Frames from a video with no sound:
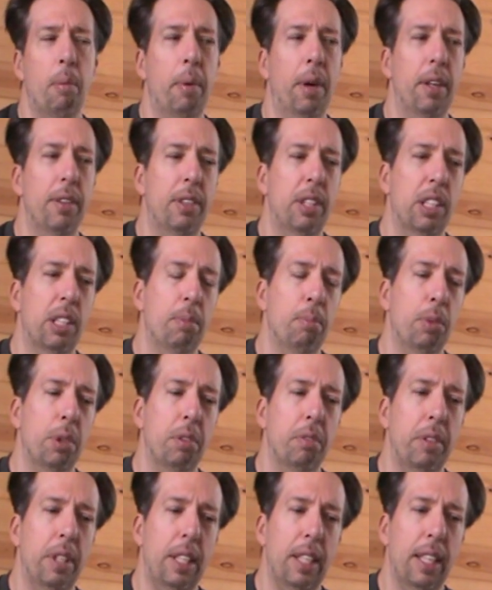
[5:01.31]
about this
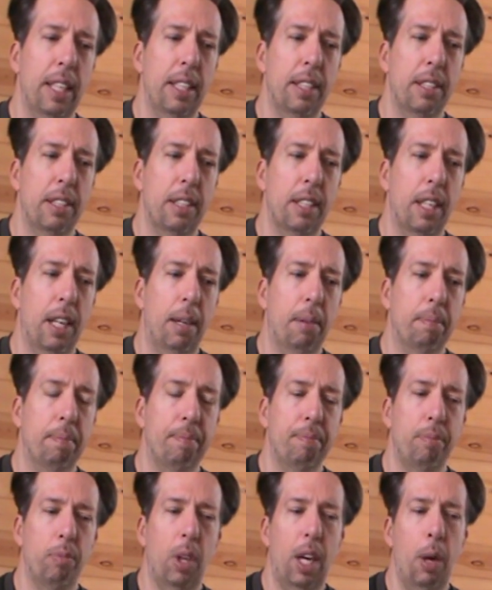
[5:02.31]
movie is um,
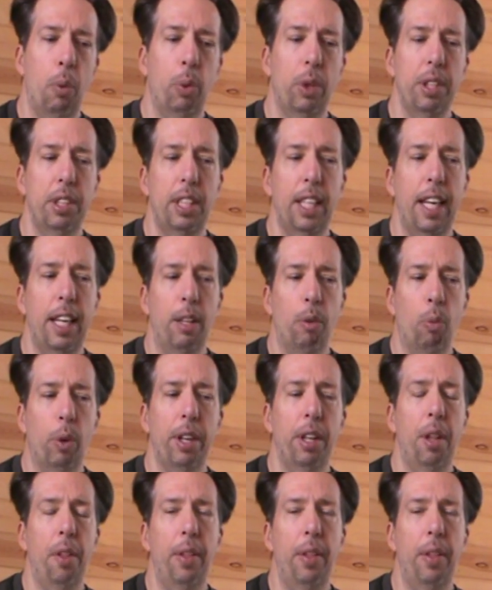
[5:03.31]
I will say one